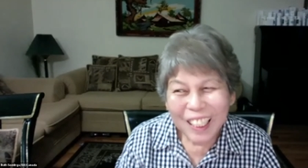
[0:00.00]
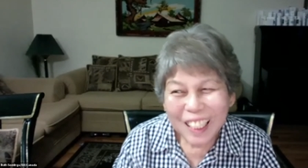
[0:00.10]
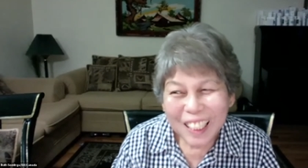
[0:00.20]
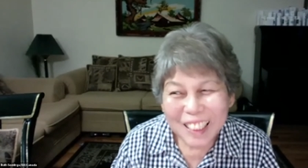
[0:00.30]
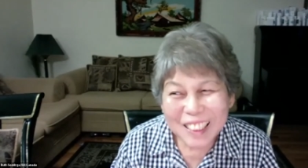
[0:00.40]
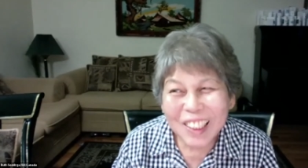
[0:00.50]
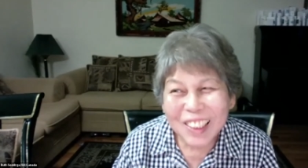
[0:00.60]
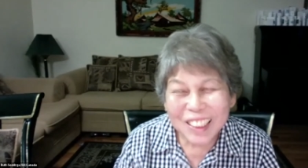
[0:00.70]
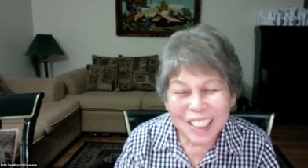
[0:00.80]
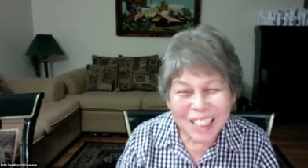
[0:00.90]
It's not
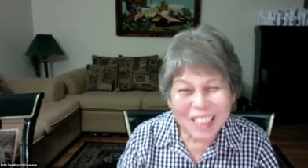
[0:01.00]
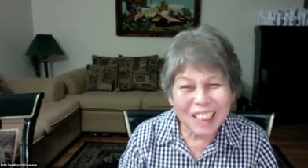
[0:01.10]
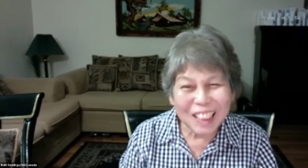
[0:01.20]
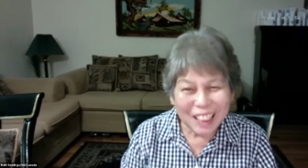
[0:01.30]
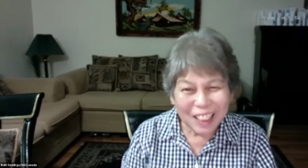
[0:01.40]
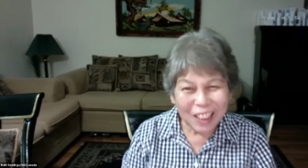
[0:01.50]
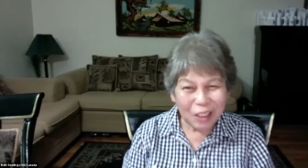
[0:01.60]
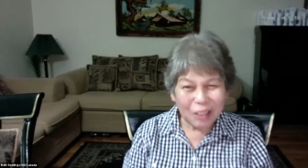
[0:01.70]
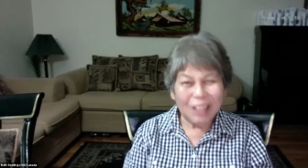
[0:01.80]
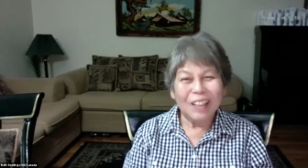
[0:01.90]
easy,
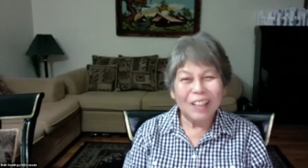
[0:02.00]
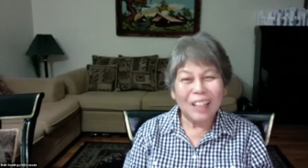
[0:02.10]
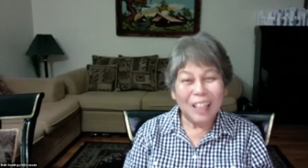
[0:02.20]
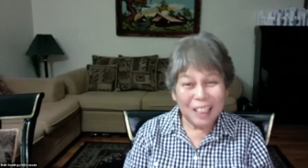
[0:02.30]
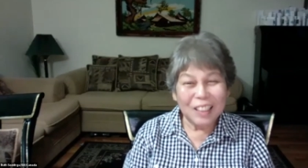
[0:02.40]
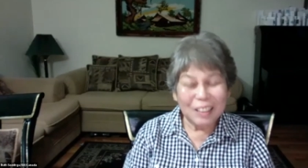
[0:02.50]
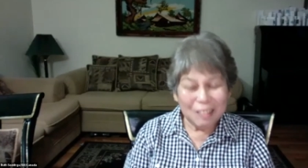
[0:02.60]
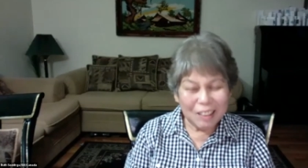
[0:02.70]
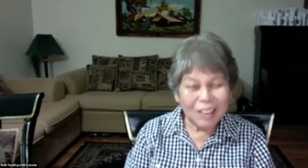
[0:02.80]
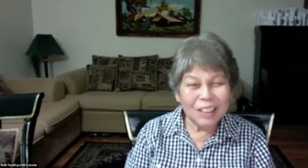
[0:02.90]
right?
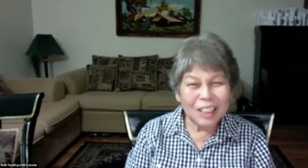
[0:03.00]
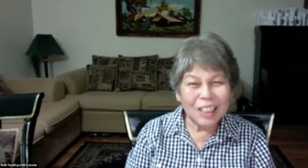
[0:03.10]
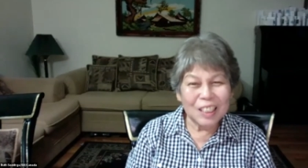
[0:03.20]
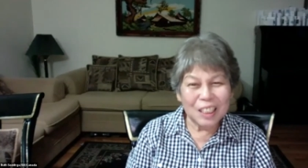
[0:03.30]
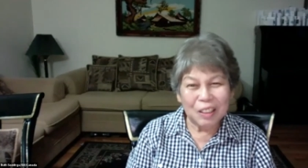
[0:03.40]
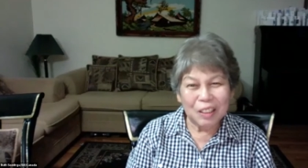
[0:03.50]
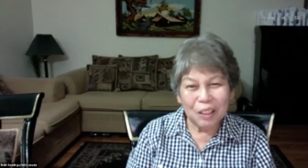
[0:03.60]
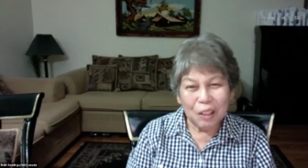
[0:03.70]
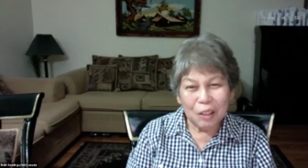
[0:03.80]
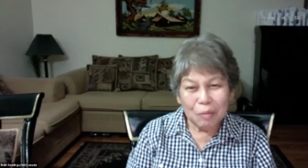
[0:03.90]
Not easy.
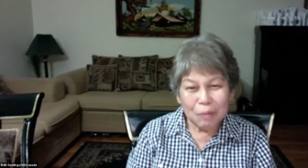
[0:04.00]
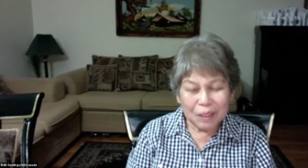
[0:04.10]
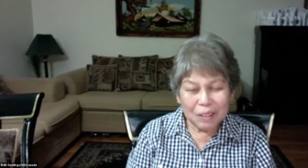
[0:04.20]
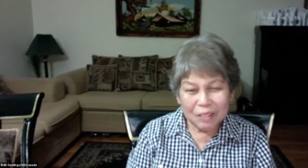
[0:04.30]
But